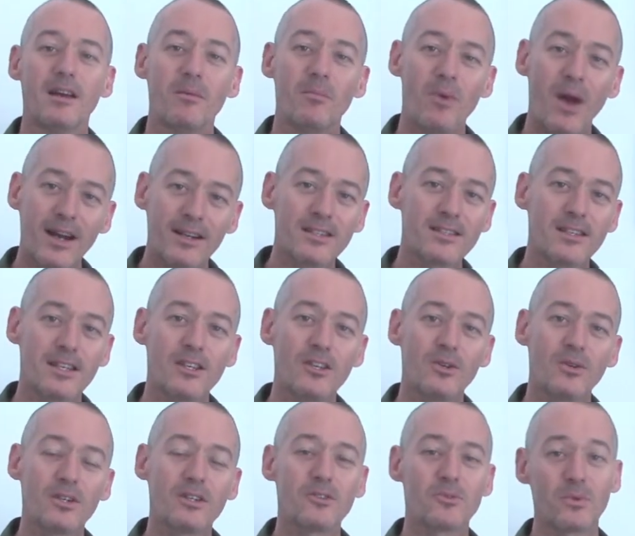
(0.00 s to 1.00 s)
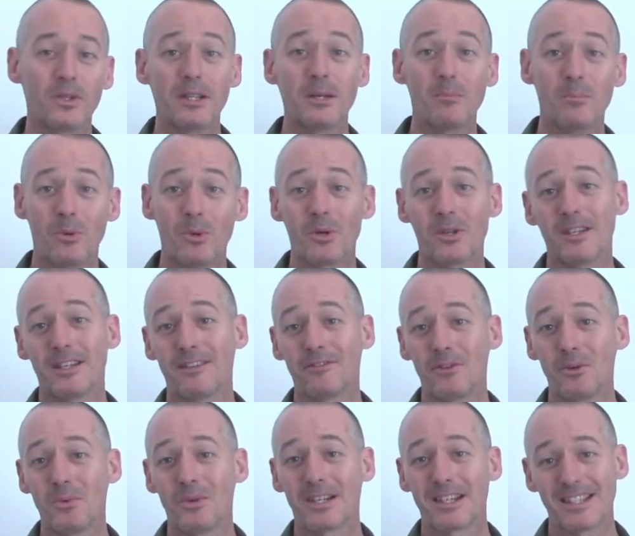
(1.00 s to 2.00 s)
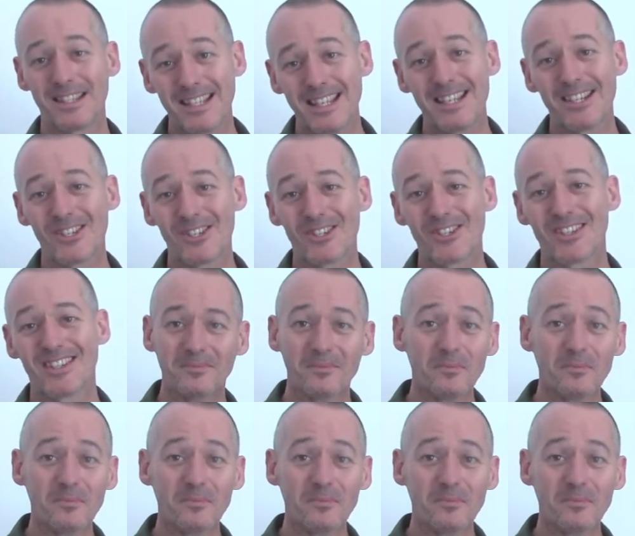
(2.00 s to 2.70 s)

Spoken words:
Practicing yoga is really important if you want to teach.